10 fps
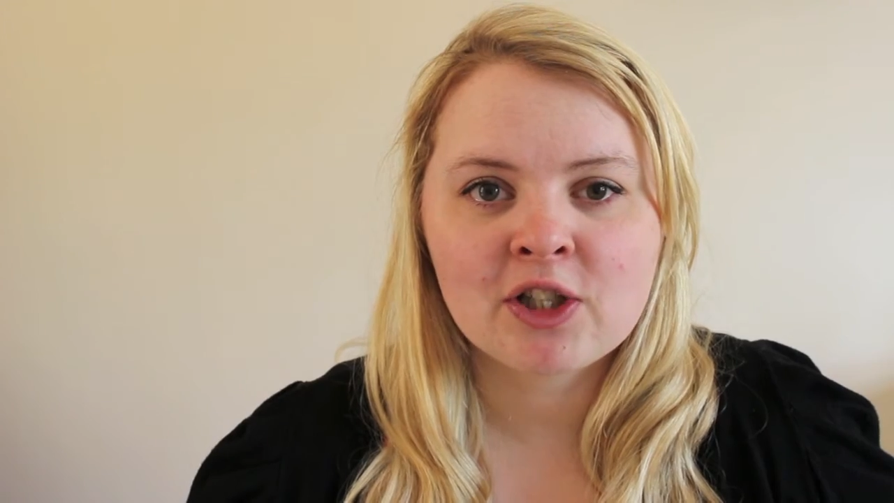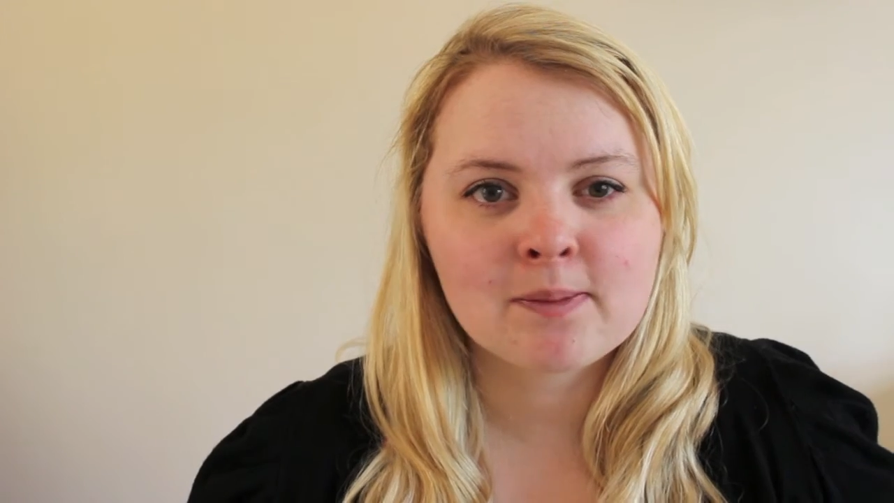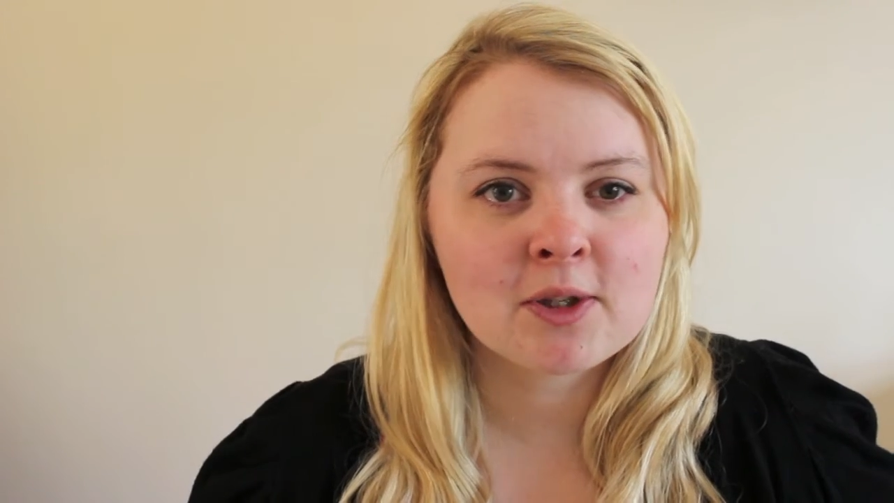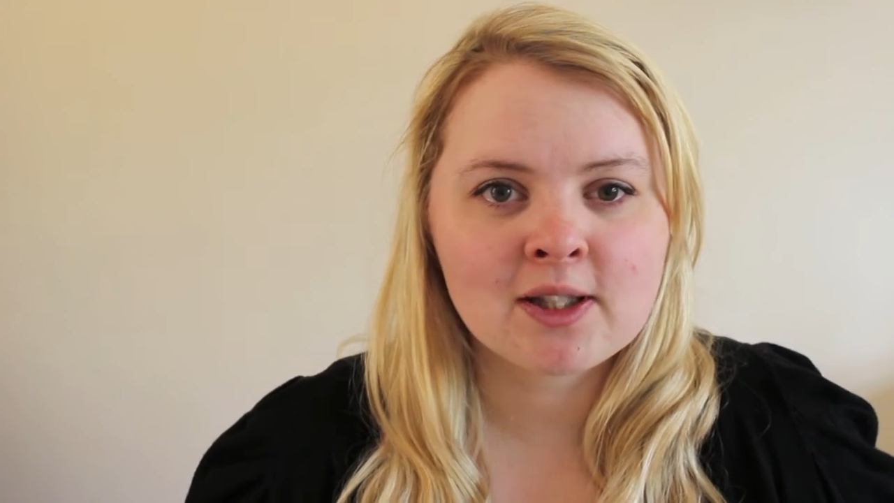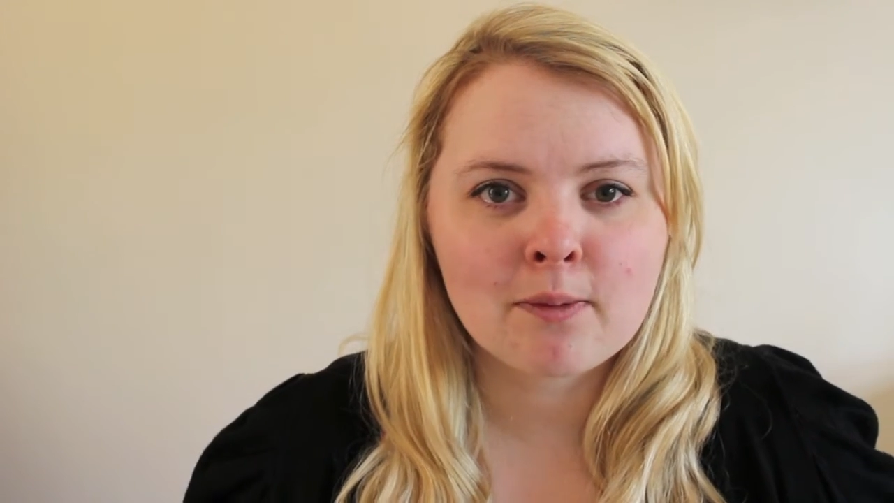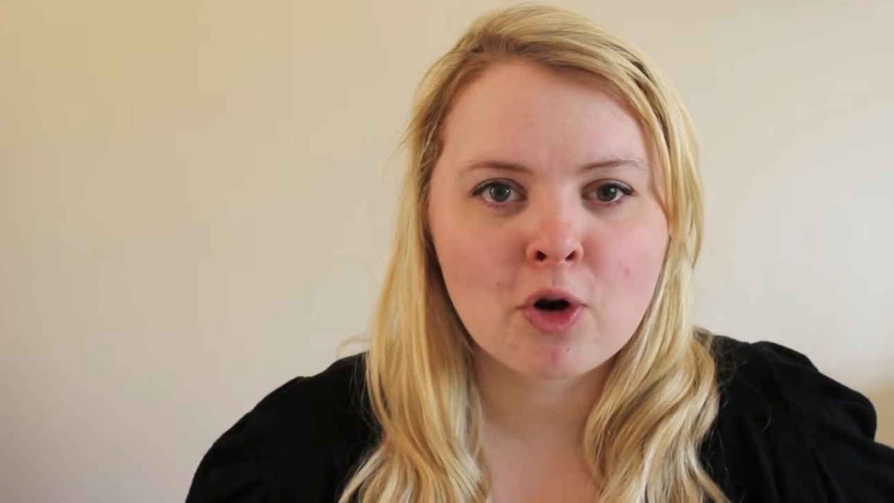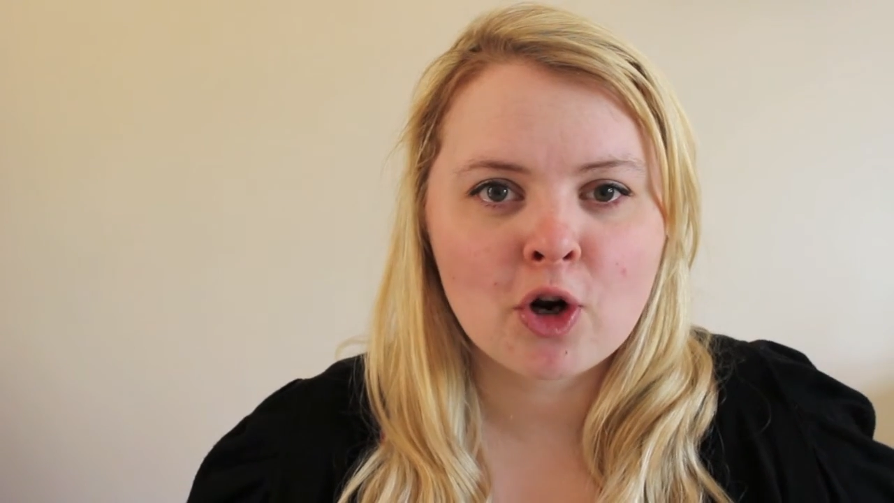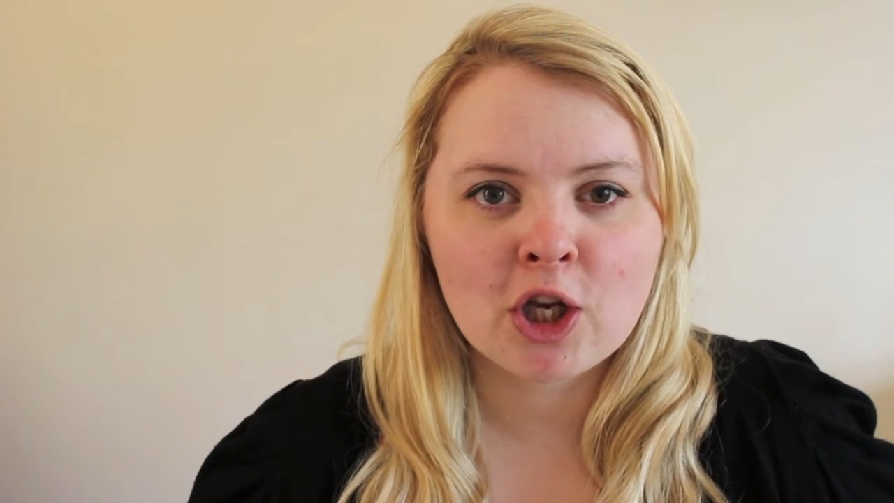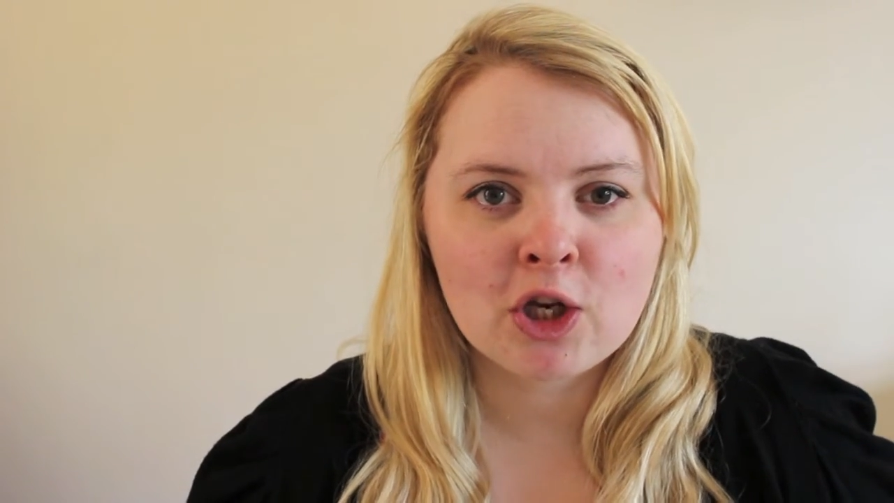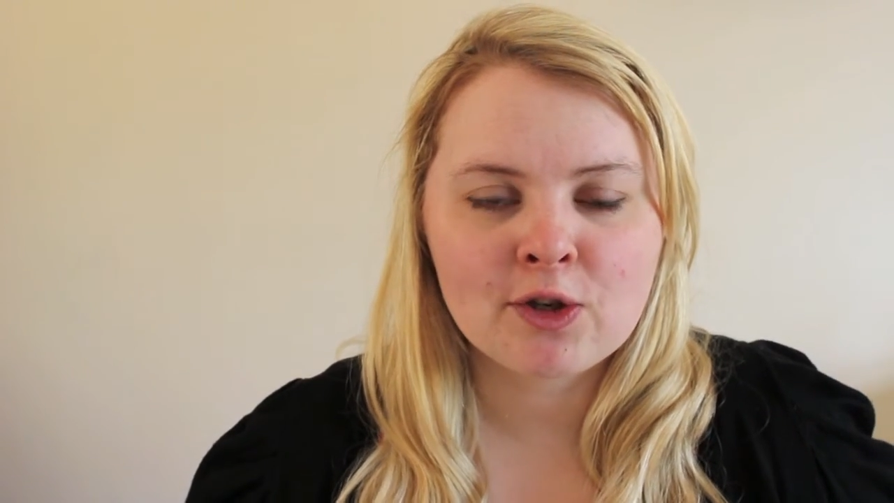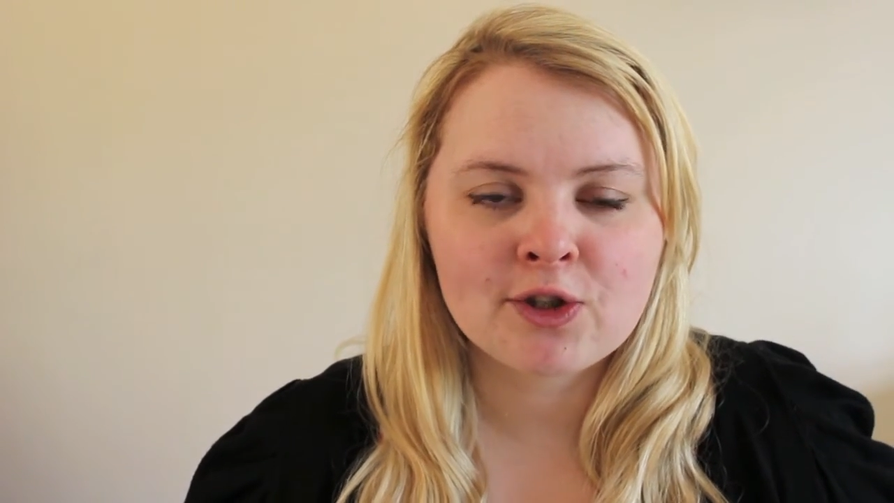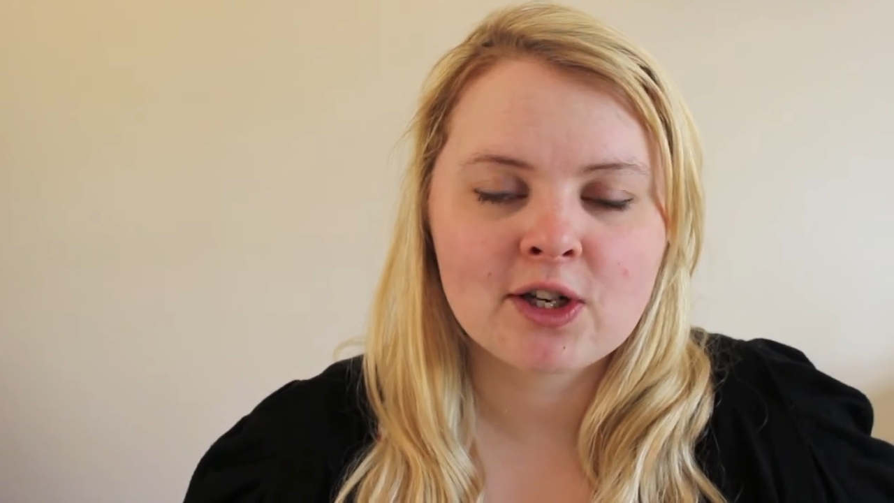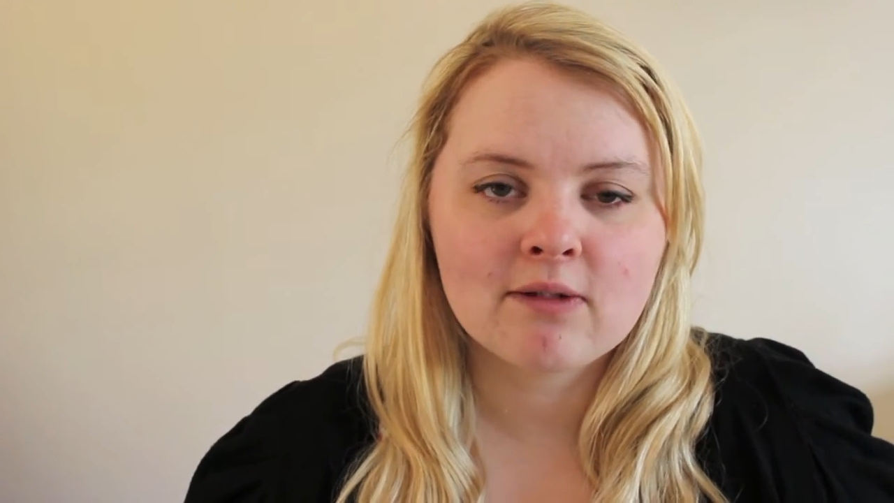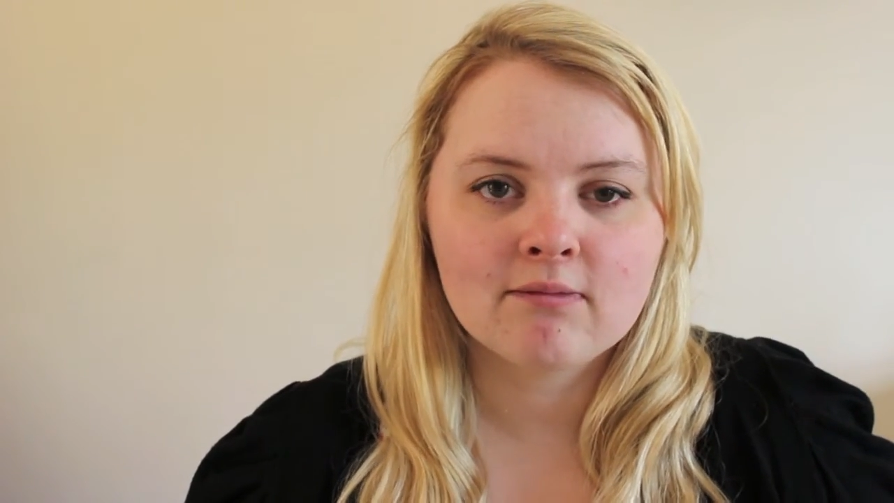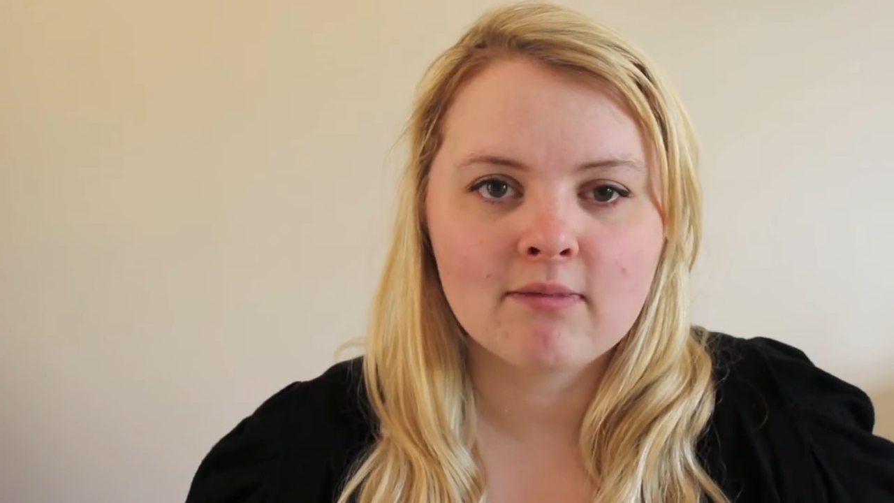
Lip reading: just because I'm not a huge